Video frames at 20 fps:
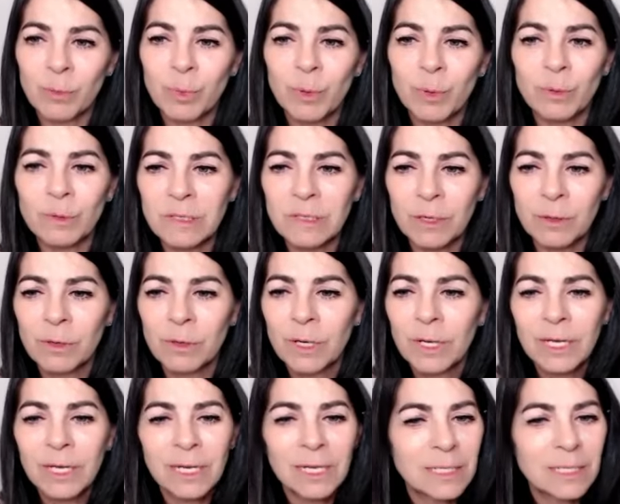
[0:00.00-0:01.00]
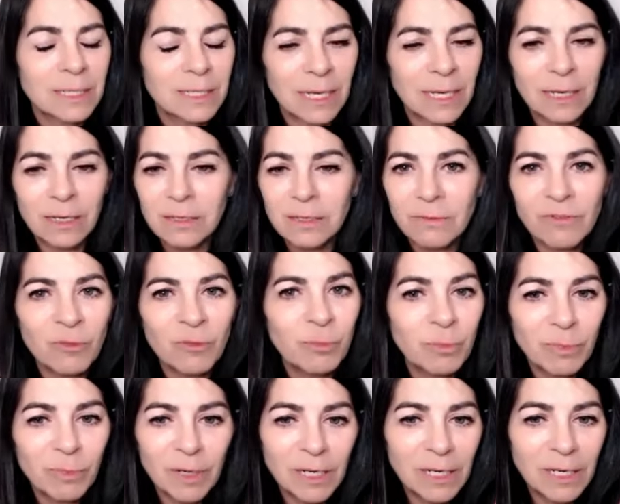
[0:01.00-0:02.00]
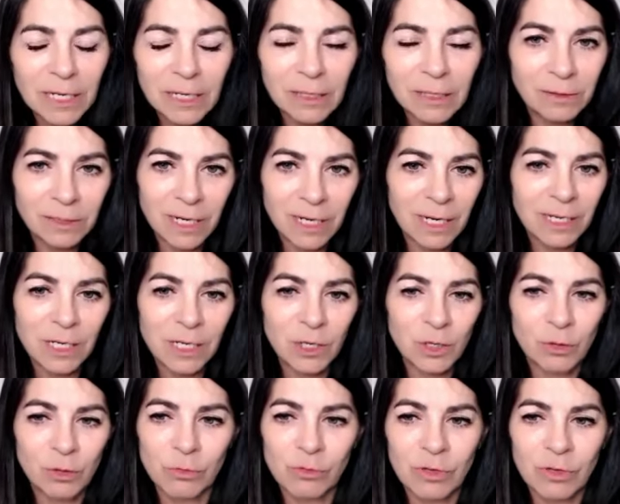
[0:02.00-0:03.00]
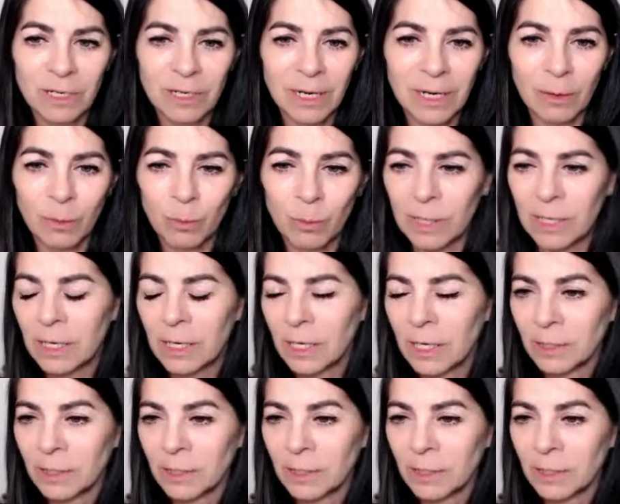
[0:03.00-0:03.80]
But also consent from little tiny children, like we